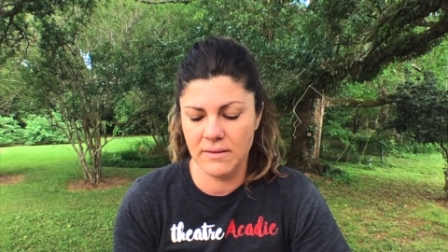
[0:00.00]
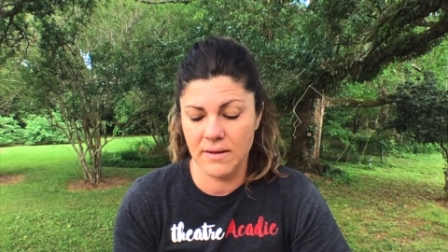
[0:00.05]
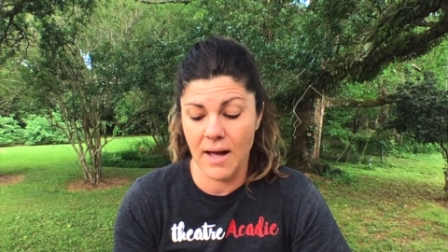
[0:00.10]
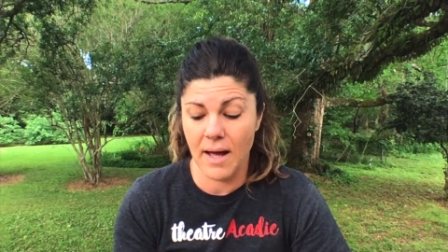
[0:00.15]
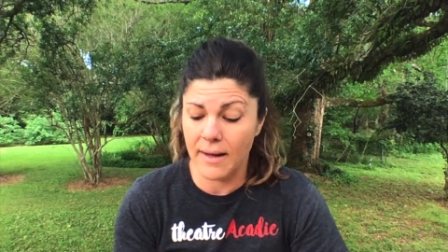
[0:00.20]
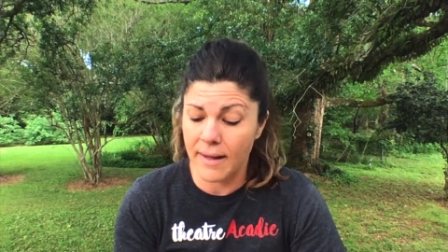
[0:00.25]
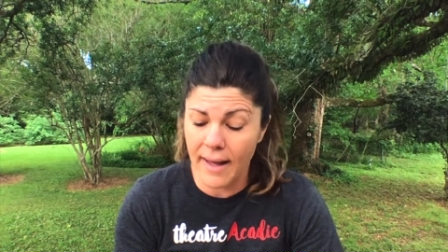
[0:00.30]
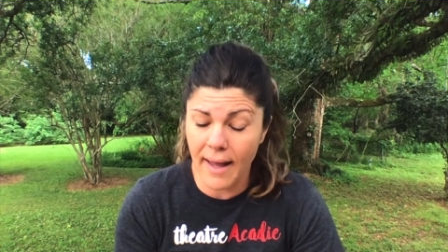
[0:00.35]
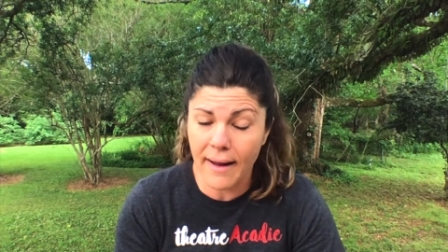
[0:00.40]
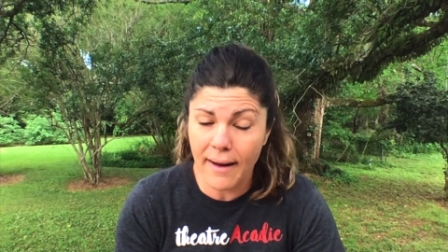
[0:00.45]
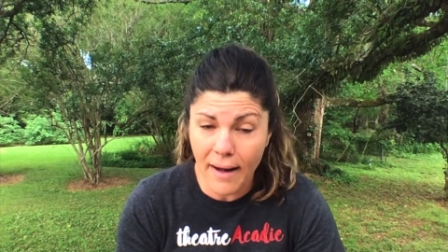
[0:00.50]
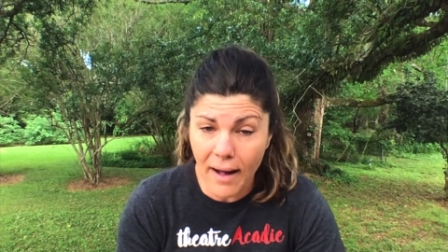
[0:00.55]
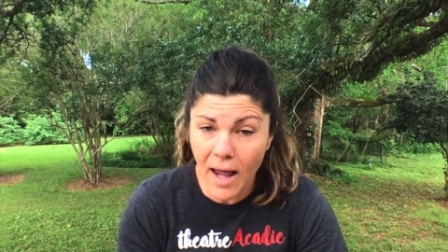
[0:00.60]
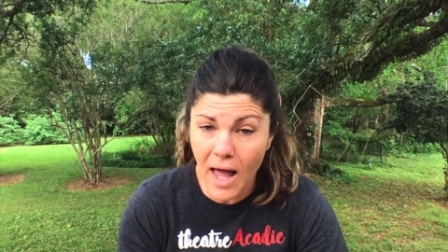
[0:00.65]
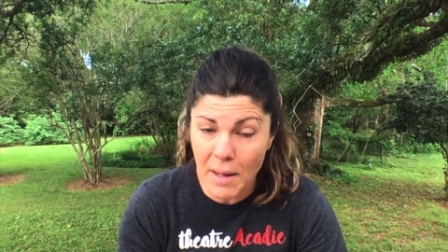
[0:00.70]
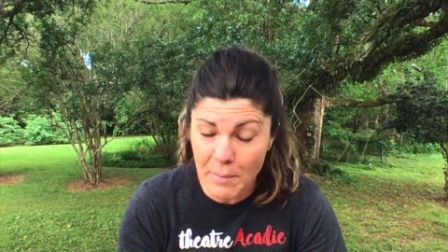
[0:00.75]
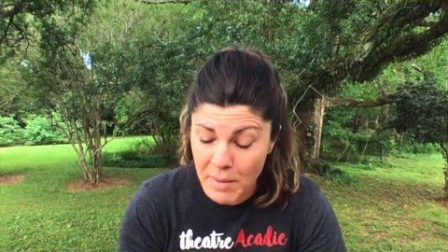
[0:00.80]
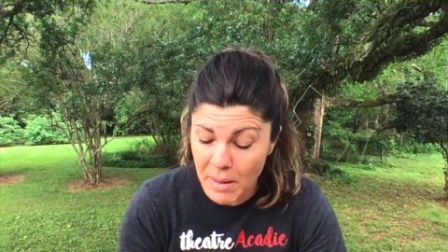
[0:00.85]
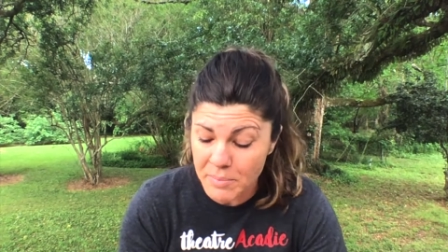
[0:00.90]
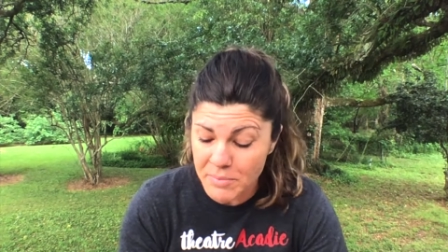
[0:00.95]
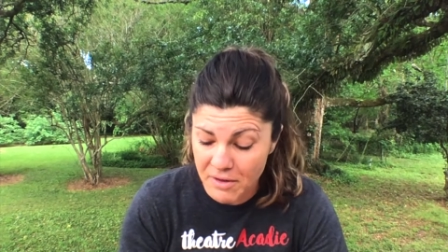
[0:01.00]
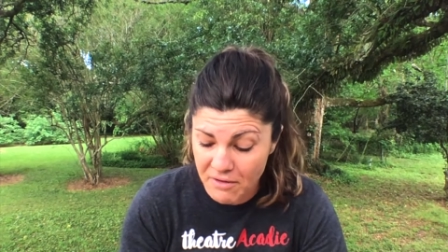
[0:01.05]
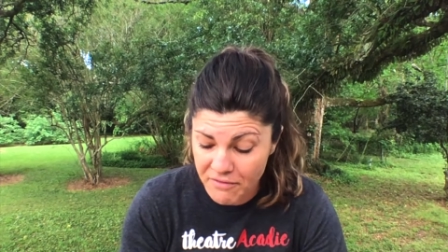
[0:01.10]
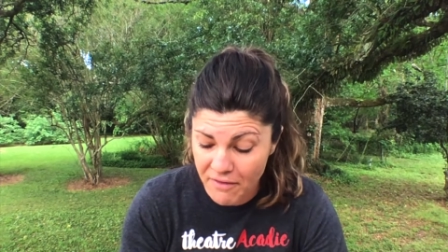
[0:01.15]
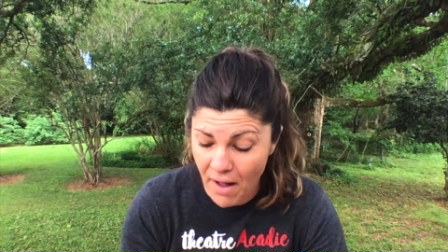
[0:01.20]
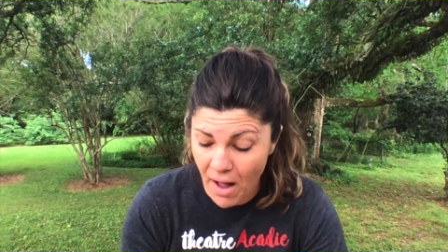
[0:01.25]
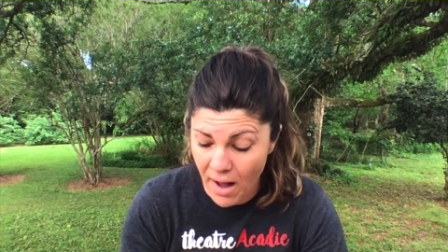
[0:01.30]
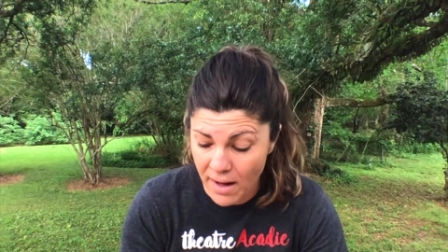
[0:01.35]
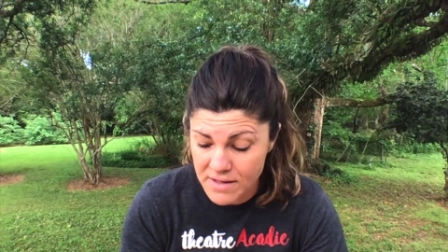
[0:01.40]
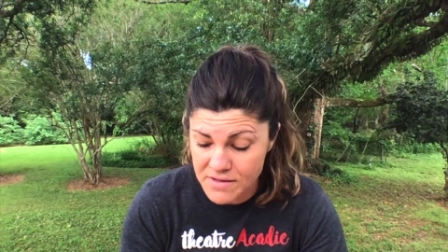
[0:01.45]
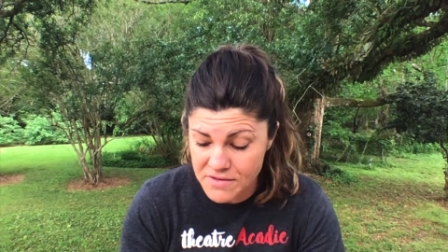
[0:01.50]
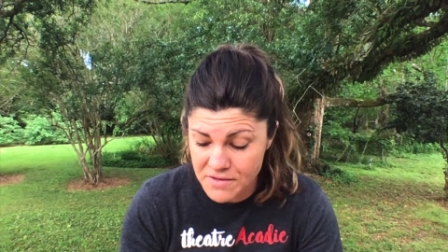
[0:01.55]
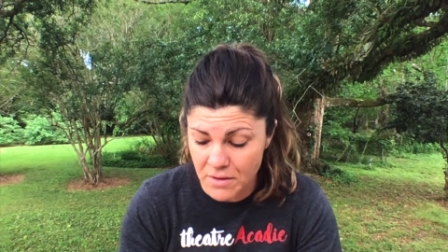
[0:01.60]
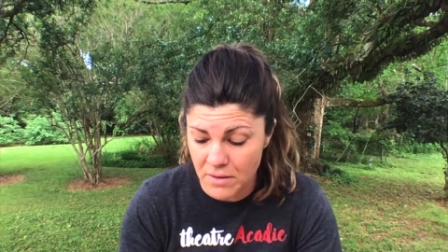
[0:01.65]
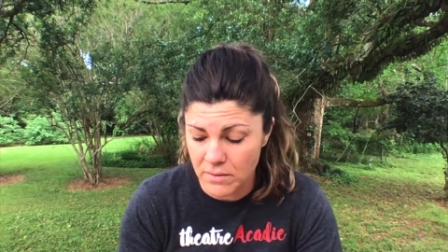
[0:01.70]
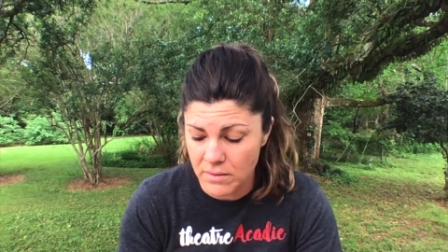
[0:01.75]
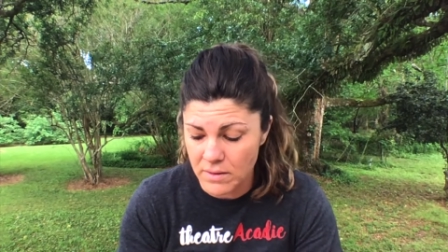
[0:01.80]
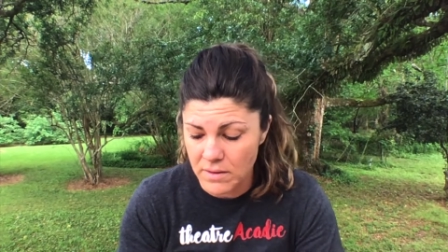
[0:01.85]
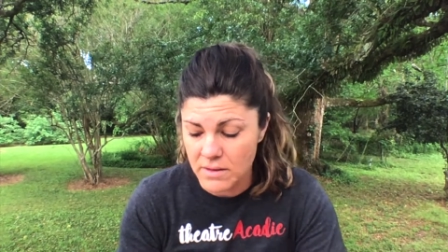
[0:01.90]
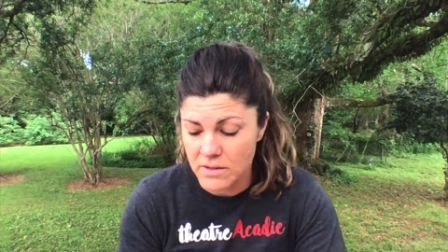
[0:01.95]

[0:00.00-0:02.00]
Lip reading: "I can't climb up the vine, so